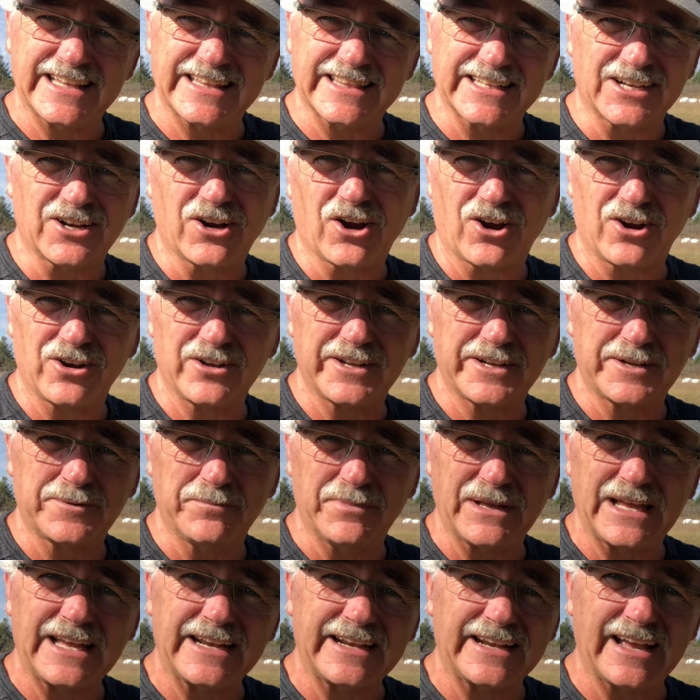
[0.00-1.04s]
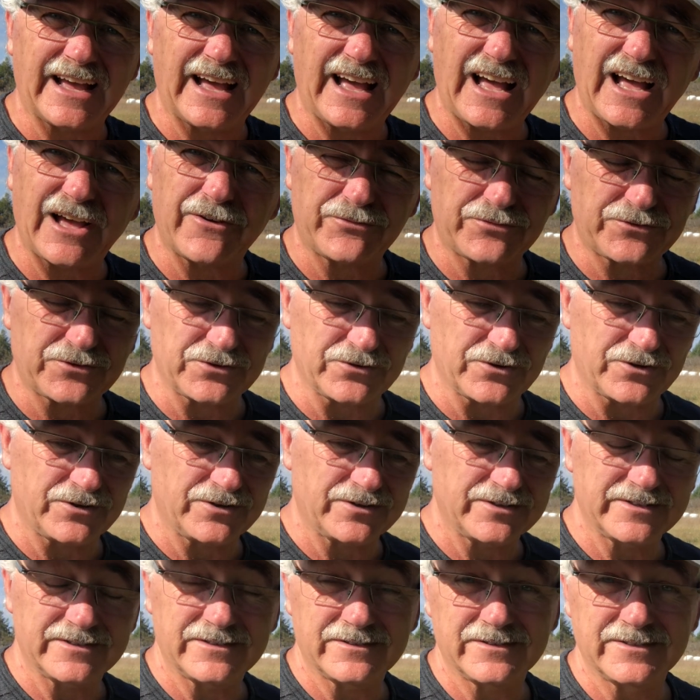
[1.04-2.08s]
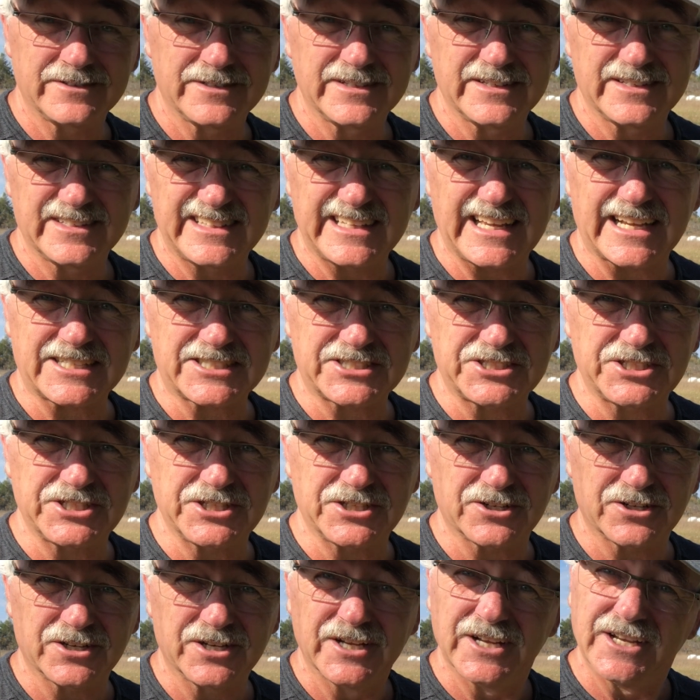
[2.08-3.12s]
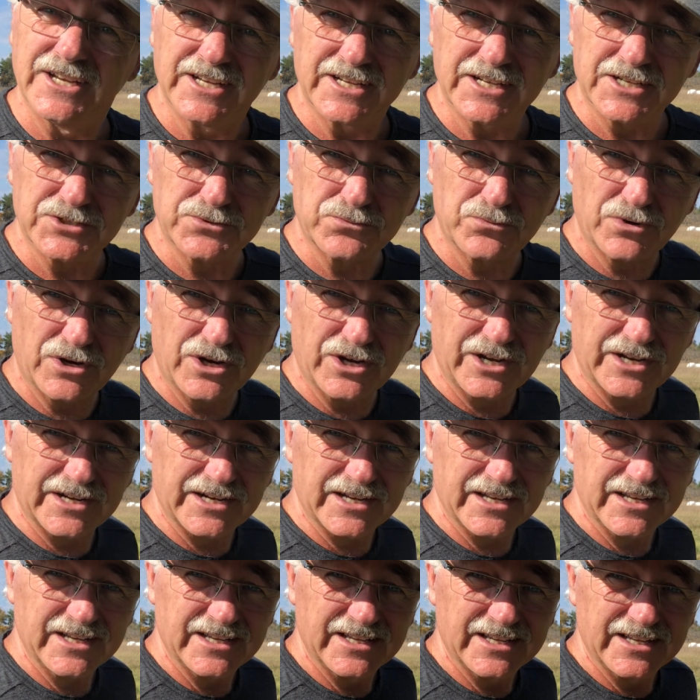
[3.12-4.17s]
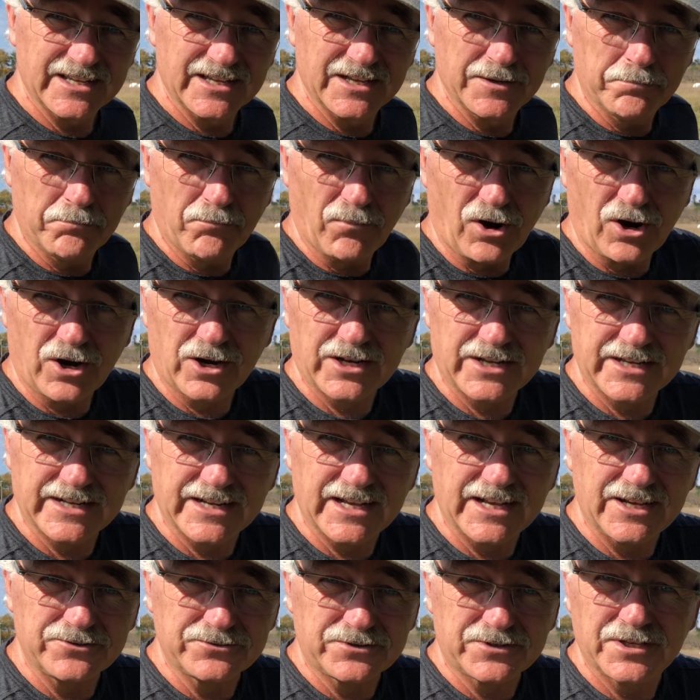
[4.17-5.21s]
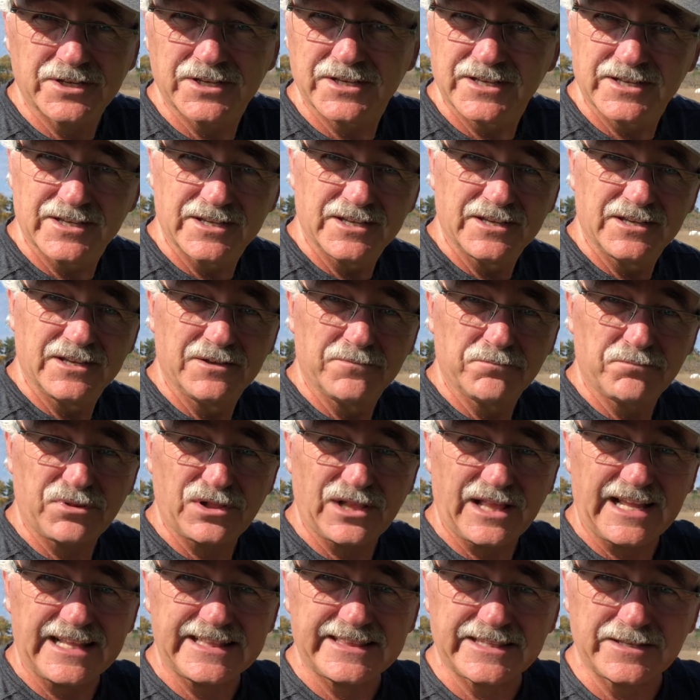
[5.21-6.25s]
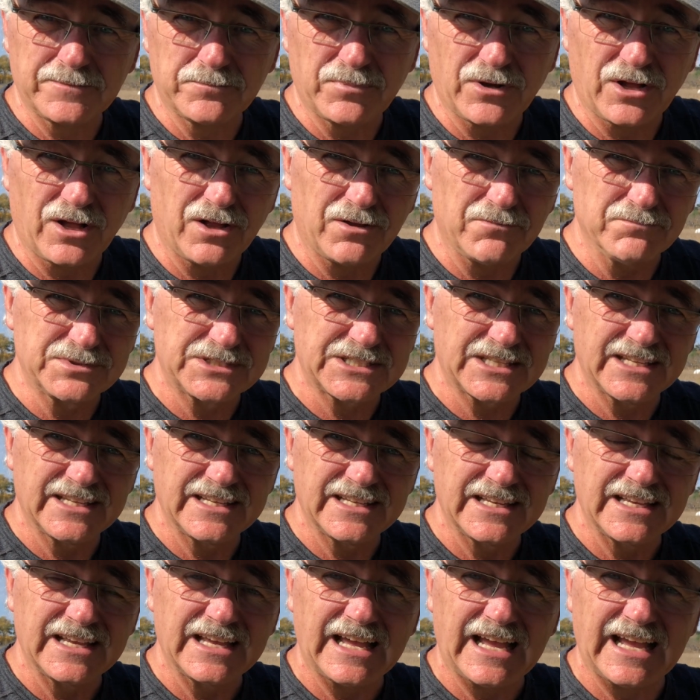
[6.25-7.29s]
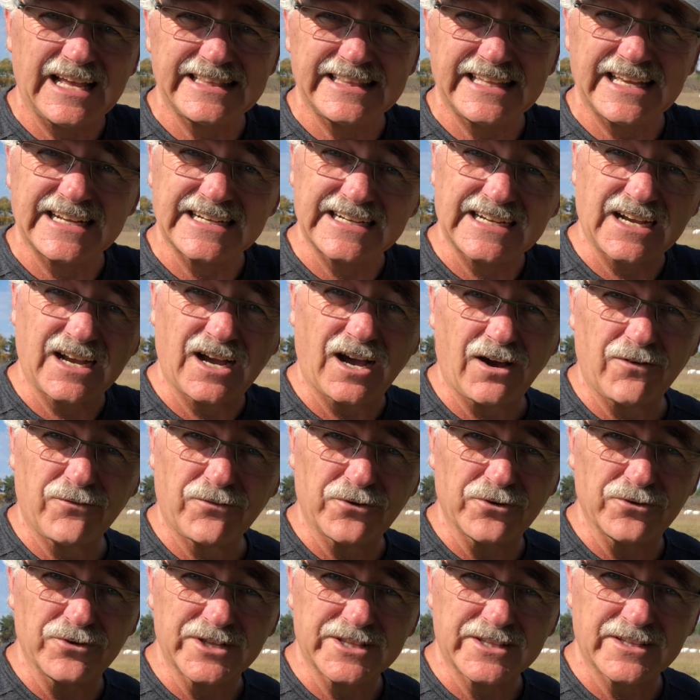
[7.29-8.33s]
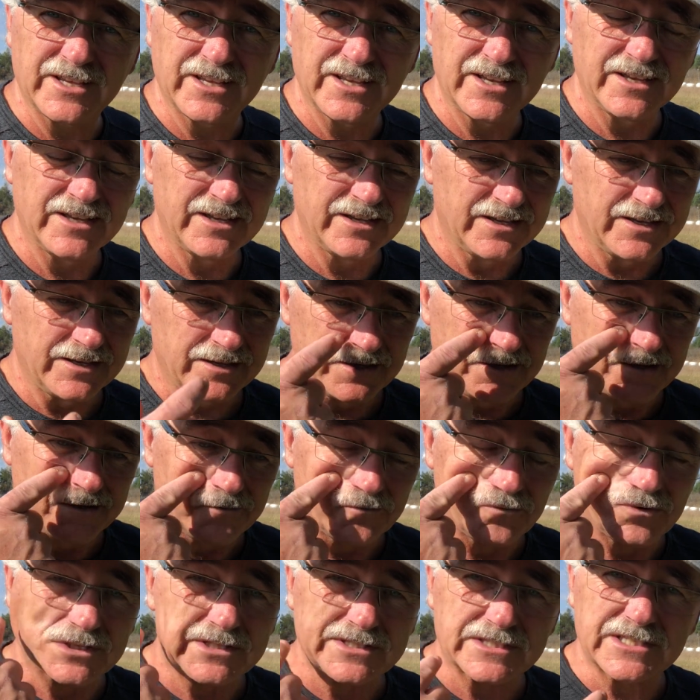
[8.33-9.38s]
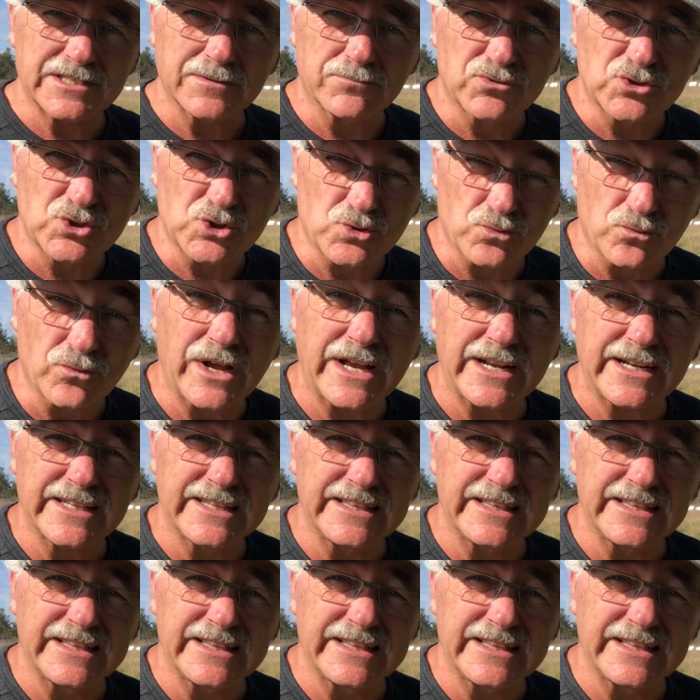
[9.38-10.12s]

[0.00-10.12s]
the garlic bed after next year, because we're gonna mark it out, plant the bulbs, and then cover it with some shredded